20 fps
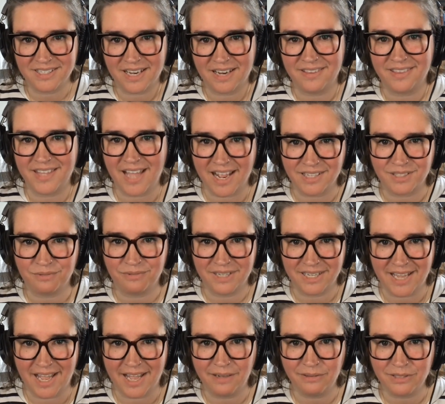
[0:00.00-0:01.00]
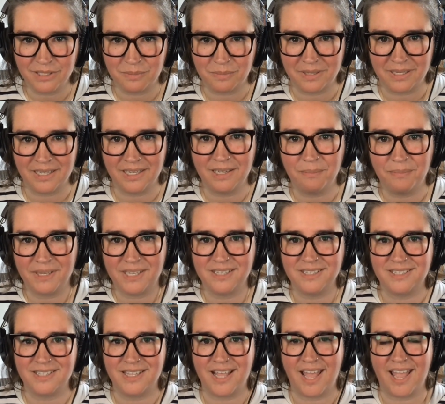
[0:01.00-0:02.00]
And that's really helped me
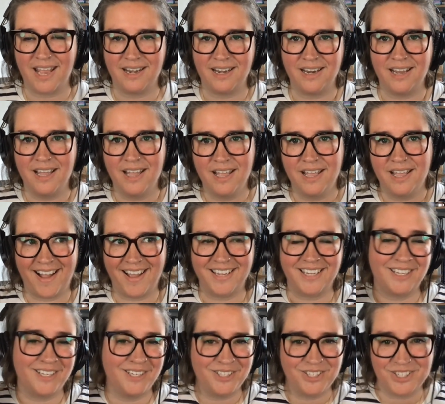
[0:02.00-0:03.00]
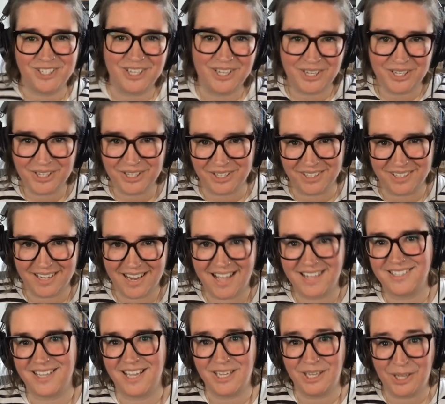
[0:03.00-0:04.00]
because then I can just learn
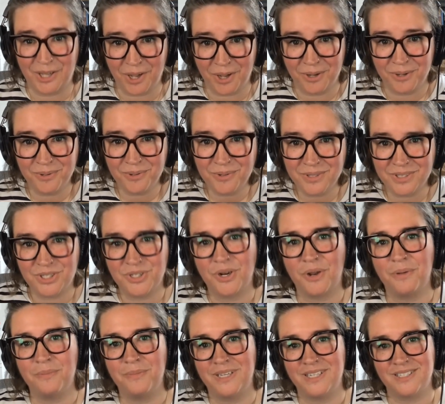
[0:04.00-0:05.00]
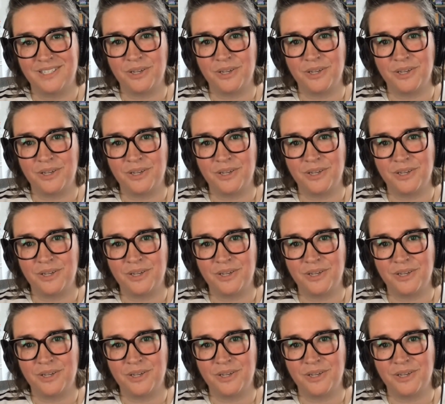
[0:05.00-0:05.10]
as I go. Do you know what I mean?